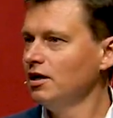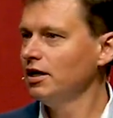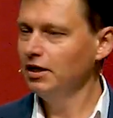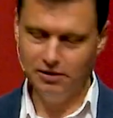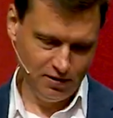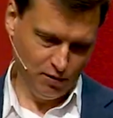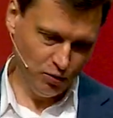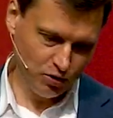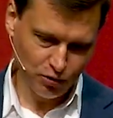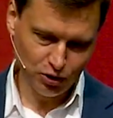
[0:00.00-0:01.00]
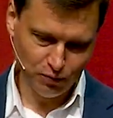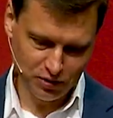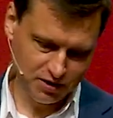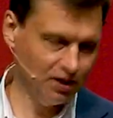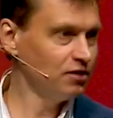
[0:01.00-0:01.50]
And we thought we'd
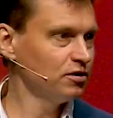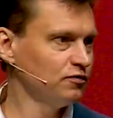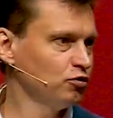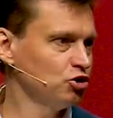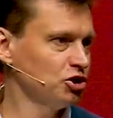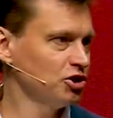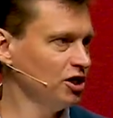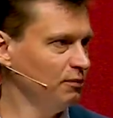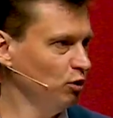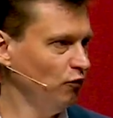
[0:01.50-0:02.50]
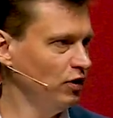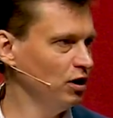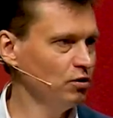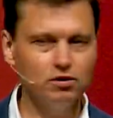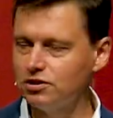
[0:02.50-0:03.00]
stay there for just a couple of
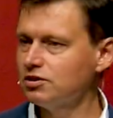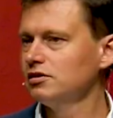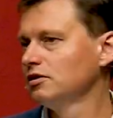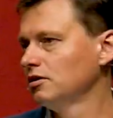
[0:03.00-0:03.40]
hours,